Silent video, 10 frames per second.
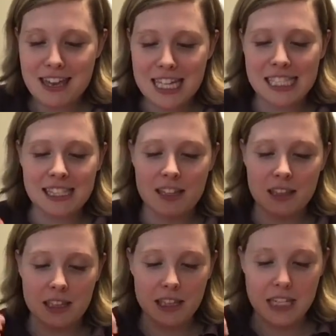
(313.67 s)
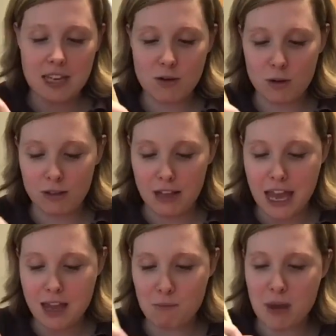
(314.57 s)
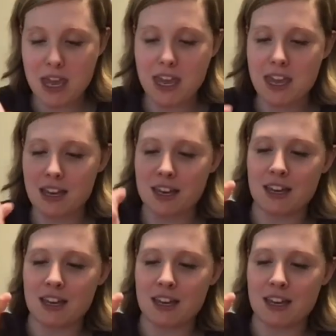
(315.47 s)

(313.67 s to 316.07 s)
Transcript: it's a little light pink.